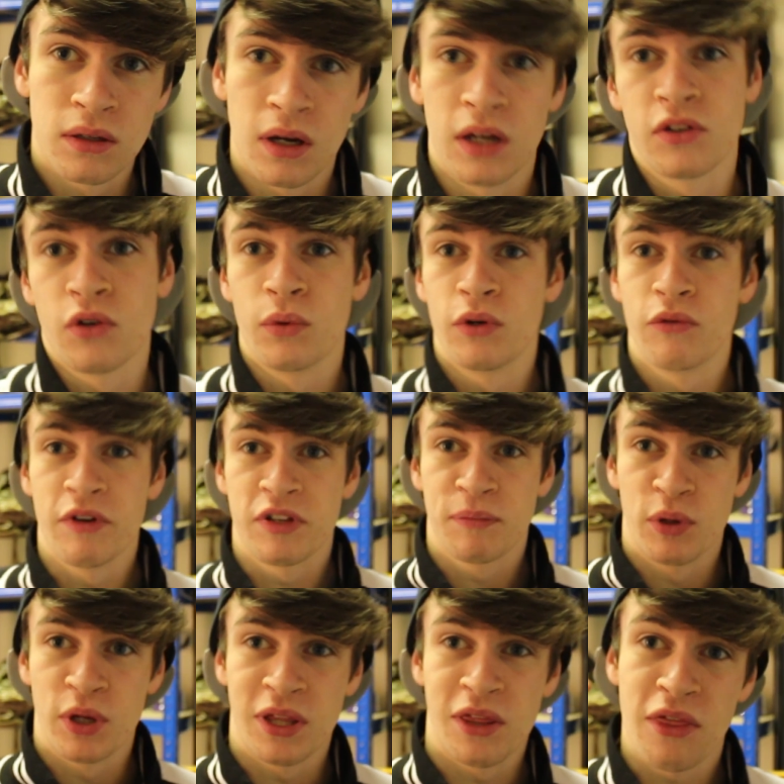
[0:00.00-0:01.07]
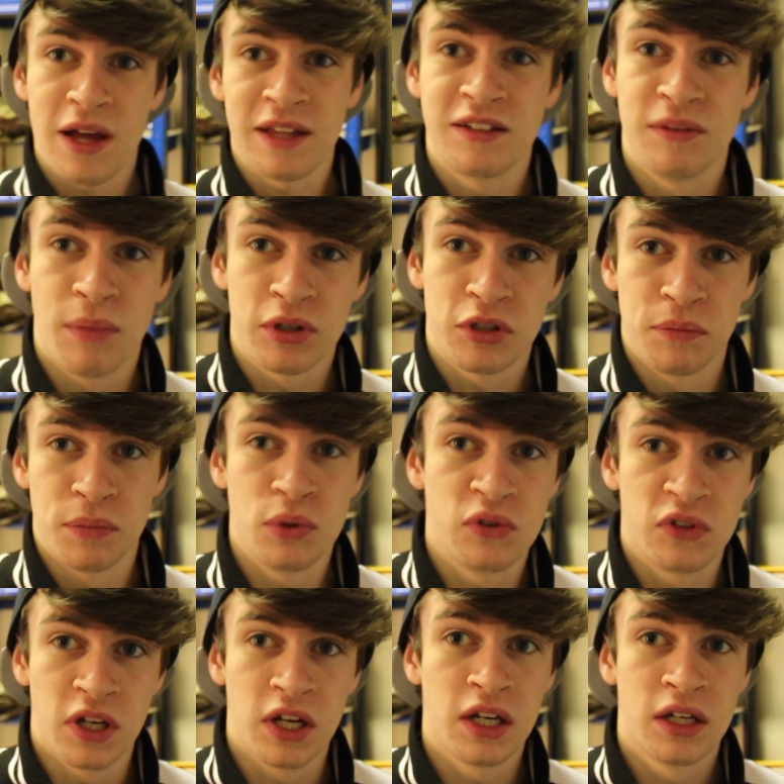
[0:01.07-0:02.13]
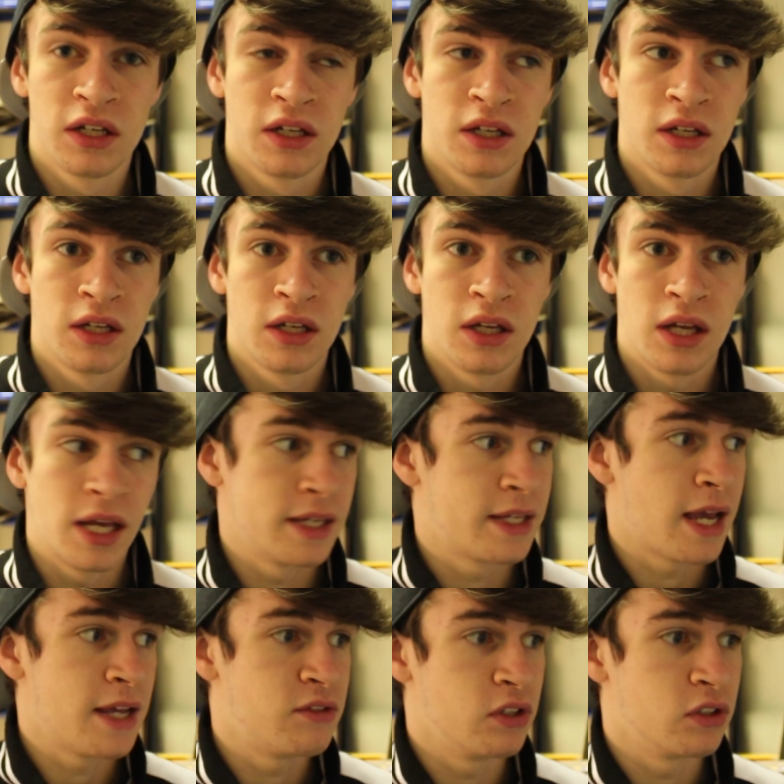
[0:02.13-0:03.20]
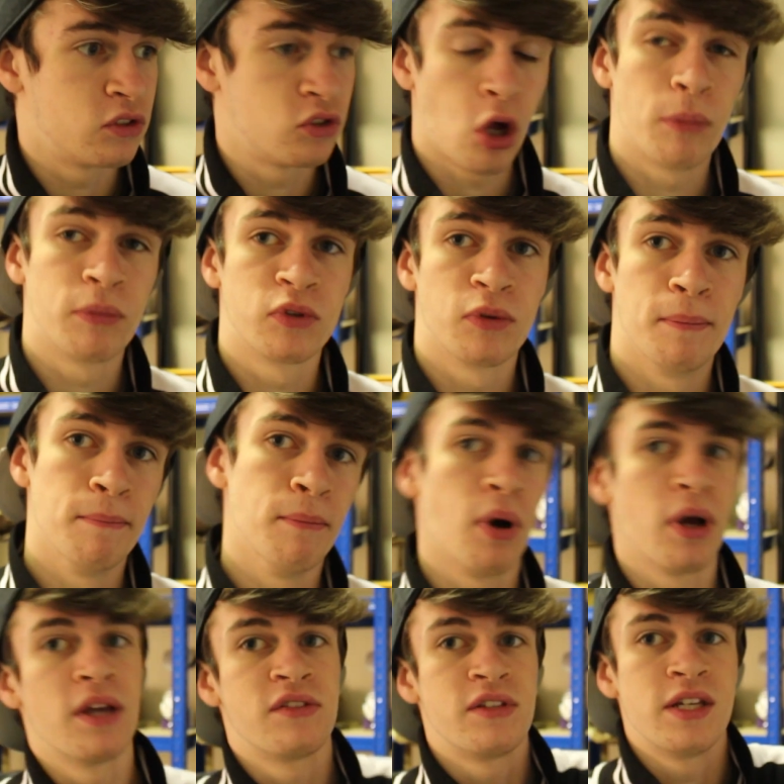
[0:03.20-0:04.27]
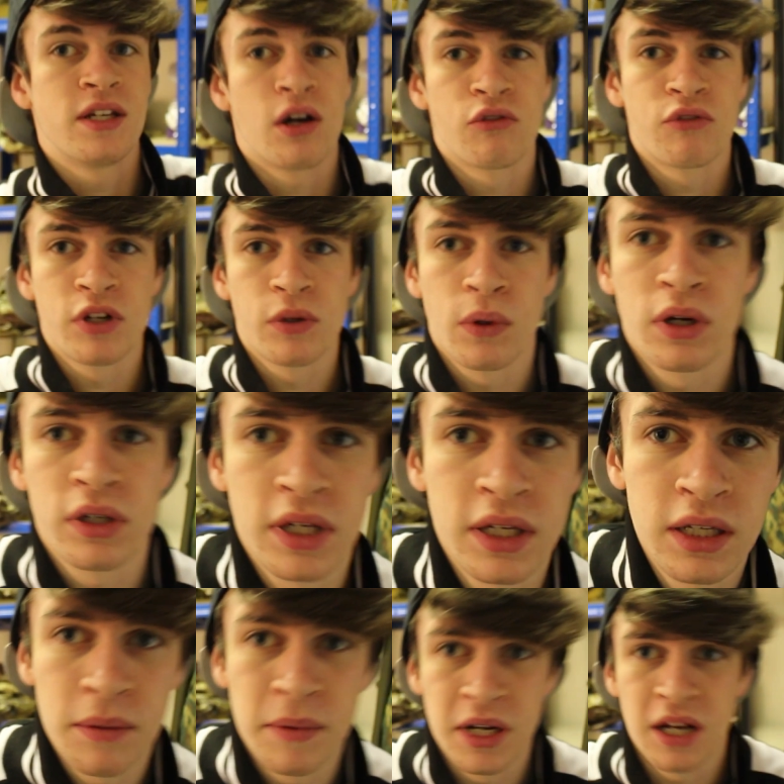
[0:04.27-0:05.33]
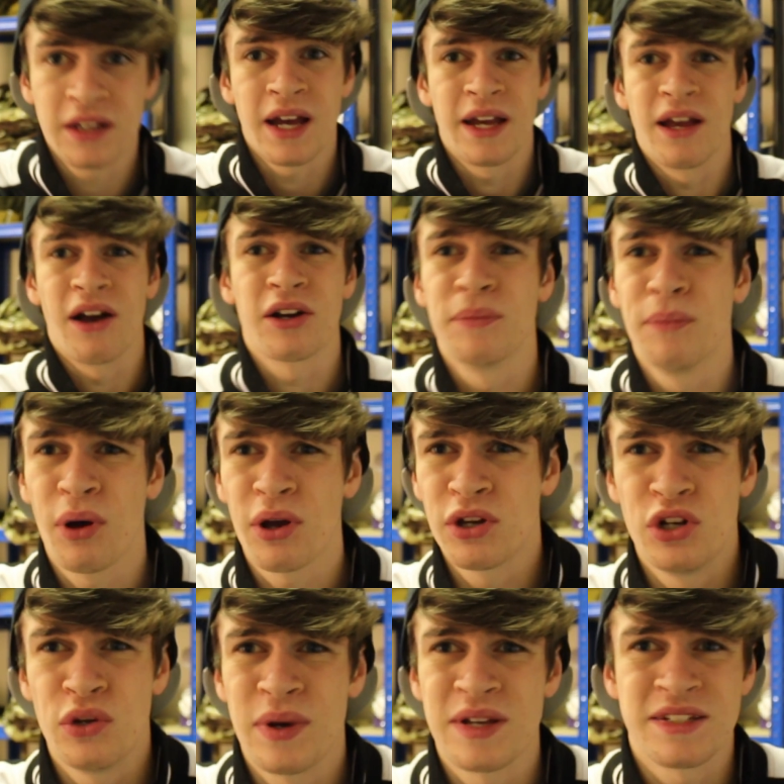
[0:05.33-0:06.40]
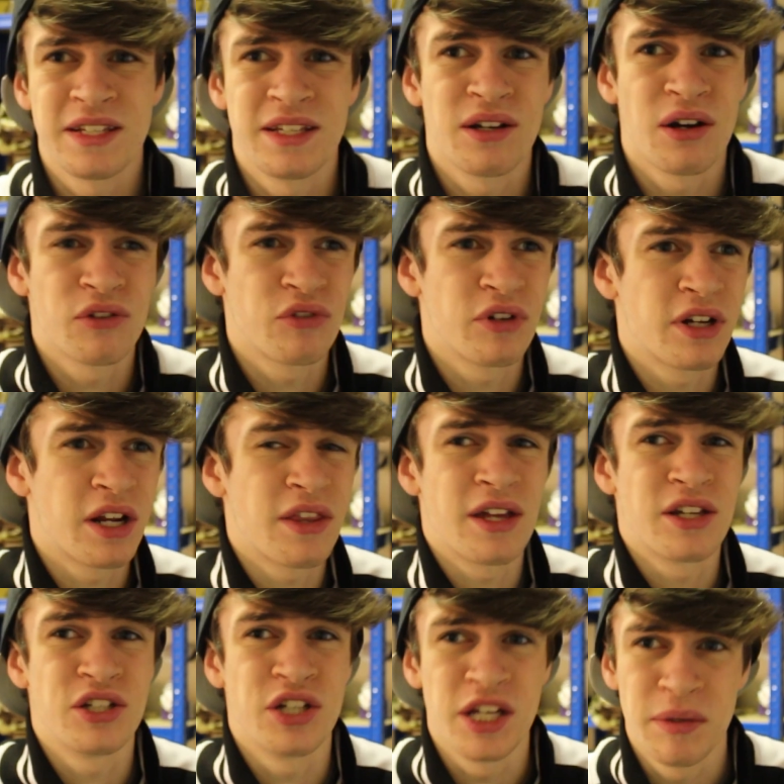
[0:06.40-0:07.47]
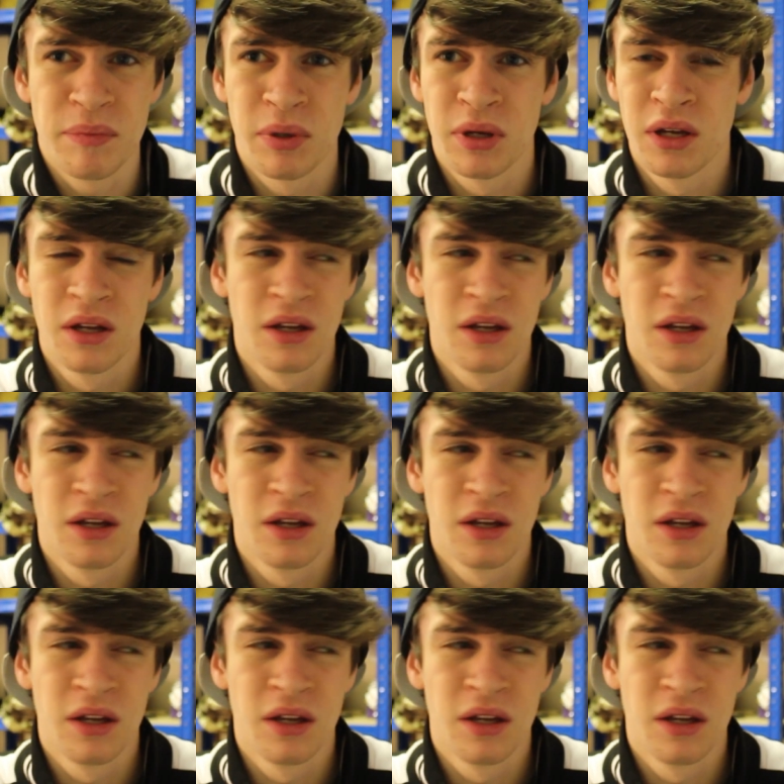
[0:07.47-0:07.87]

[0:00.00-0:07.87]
I don't want to risk putting that in my computer in case it stops my SD card reader working. I mean, okay, I can buy a new SD card reader, they're cheap.